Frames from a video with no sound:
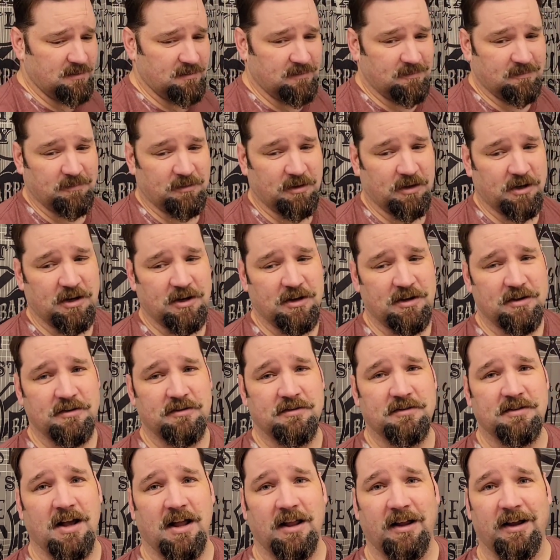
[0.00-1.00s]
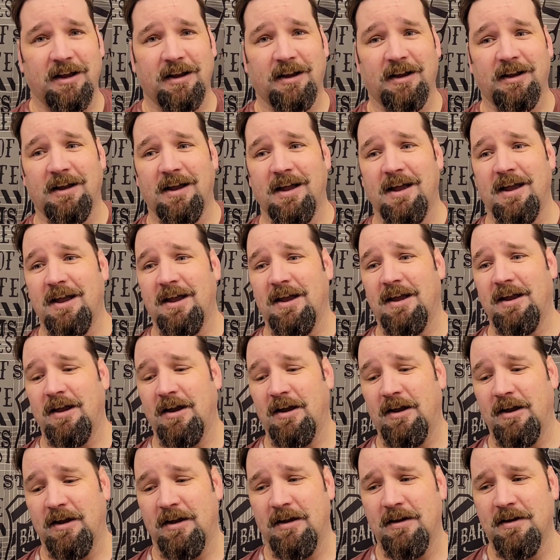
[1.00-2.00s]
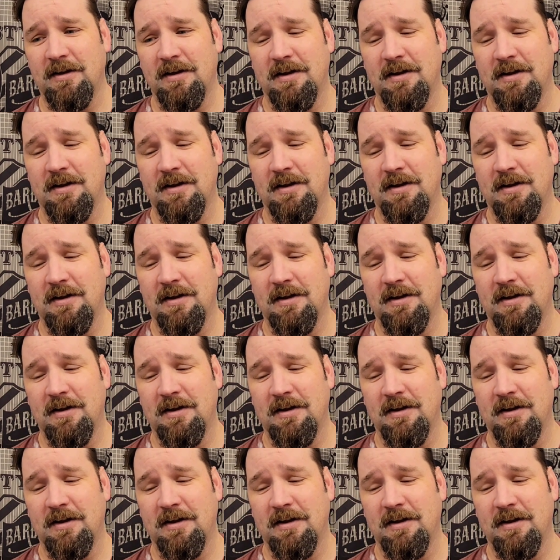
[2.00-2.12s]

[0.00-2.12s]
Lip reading: I mean, he's selling a